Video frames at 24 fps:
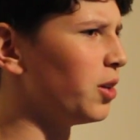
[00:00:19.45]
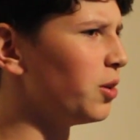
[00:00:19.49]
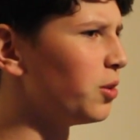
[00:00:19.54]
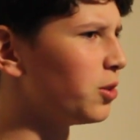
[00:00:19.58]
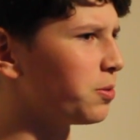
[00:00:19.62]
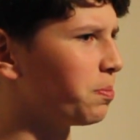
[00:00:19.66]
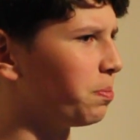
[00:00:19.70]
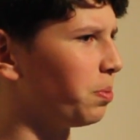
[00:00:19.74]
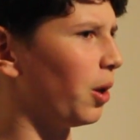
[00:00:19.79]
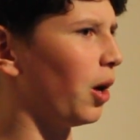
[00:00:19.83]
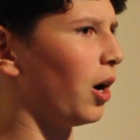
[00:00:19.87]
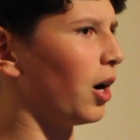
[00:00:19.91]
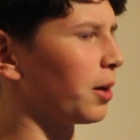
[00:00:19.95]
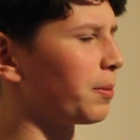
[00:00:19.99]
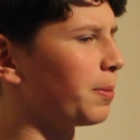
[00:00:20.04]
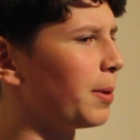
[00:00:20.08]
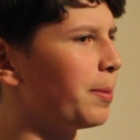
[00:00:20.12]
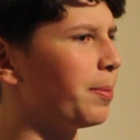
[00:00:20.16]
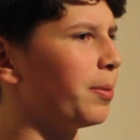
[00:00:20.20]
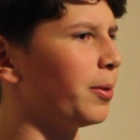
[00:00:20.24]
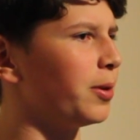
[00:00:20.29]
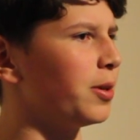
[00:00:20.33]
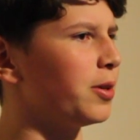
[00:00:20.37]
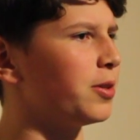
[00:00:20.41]
huge block
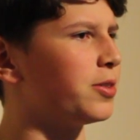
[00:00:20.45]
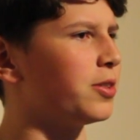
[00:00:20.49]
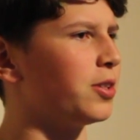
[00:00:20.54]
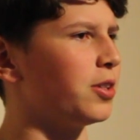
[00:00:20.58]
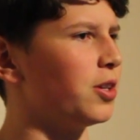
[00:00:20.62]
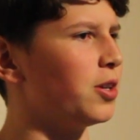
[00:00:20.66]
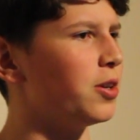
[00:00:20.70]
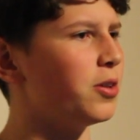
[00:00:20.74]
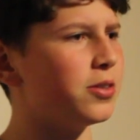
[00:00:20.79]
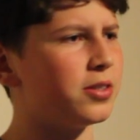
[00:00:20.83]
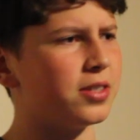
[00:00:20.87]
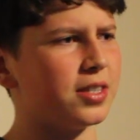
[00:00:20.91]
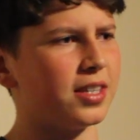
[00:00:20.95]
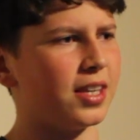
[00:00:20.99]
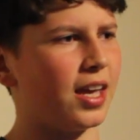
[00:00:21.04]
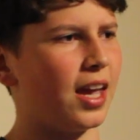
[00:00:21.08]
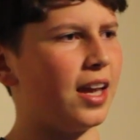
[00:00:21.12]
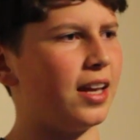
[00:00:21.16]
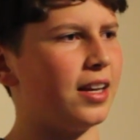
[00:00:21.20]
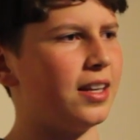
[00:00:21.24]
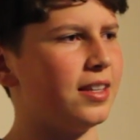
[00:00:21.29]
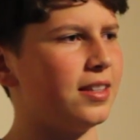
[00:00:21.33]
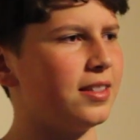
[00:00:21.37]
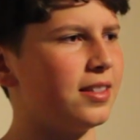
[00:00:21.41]
people used to use in the
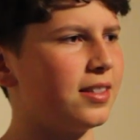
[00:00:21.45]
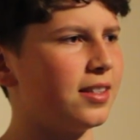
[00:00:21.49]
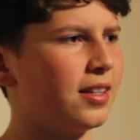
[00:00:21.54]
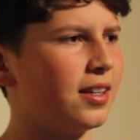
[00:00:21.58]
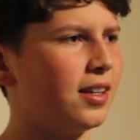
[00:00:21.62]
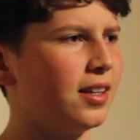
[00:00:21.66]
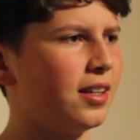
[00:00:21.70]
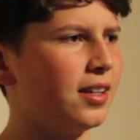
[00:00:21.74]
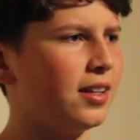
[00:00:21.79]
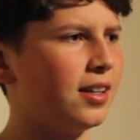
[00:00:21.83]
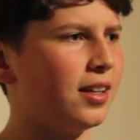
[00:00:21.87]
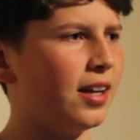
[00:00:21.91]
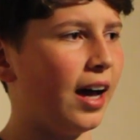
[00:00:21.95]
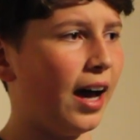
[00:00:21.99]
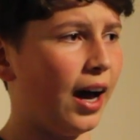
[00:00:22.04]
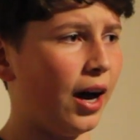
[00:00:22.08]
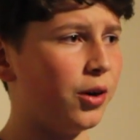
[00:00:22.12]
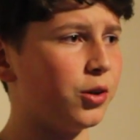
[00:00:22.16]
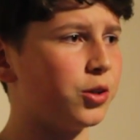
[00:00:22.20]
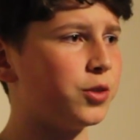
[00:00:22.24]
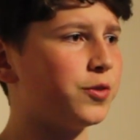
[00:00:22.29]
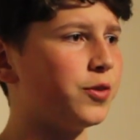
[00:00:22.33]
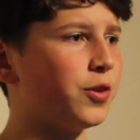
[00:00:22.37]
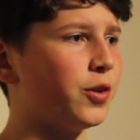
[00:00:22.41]
80s? A
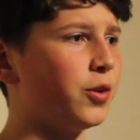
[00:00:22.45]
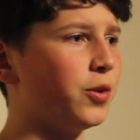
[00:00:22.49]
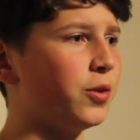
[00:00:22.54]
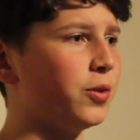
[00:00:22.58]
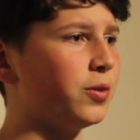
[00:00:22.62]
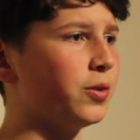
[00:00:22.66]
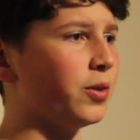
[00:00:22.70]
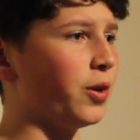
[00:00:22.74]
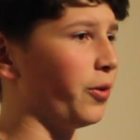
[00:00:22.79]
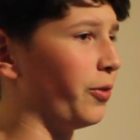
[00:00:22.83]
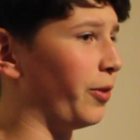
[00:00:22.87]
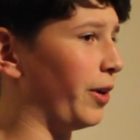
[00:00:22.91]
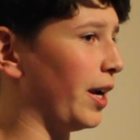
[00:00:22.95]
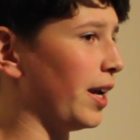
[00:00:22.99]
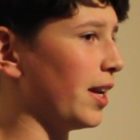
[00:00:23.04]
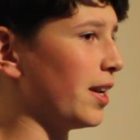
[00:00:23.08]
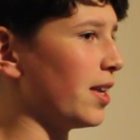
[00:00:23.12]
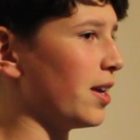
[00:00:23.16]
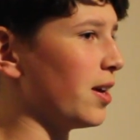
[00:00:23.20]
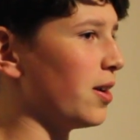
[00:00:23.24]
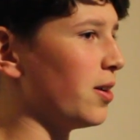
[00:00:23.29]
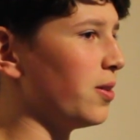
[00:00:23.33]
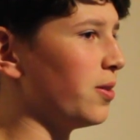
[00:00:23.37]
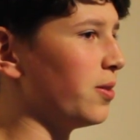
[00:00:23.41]
house phone? A
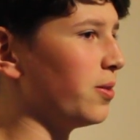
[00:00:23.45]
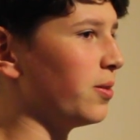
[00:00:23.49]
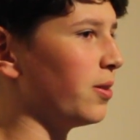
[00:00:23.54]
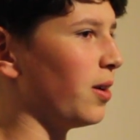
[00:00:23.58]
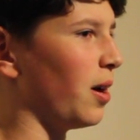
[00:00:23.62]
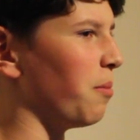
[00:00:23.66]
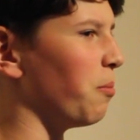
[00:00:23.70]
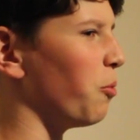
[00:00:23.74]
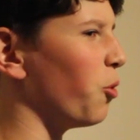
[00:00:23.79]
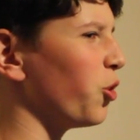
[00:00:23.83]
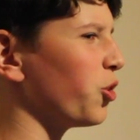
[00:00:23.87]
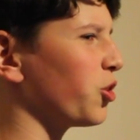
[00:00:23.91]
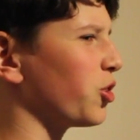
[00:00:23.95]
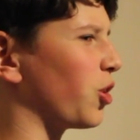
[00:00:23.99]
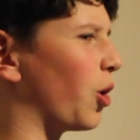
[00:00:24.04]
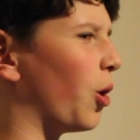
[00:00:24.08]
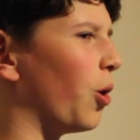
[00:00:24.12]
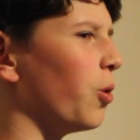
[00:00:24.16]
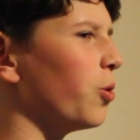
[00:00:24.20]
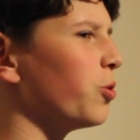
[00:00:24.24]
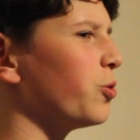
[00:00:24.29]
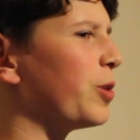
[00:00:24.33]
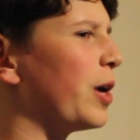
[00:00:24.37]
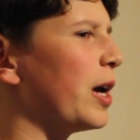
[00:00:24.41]
radio? A Morse
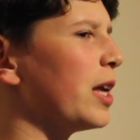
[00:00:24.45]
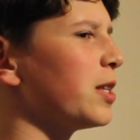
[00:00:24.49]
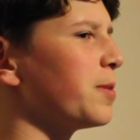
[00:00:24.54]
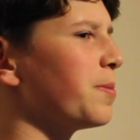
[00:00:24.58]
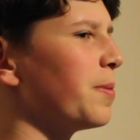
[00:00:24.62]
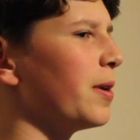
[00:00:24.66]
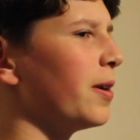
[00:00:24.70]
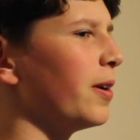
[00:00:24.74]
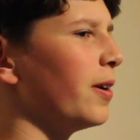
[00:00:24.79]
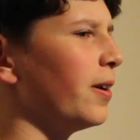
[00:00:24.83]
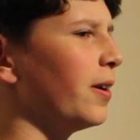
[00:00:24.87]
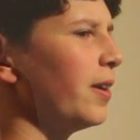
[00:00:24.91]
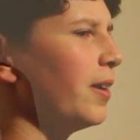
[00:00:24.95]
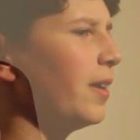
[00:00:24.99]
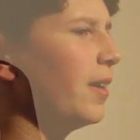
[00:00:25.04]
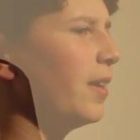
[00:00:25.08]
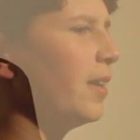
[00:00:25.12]
code transmitter?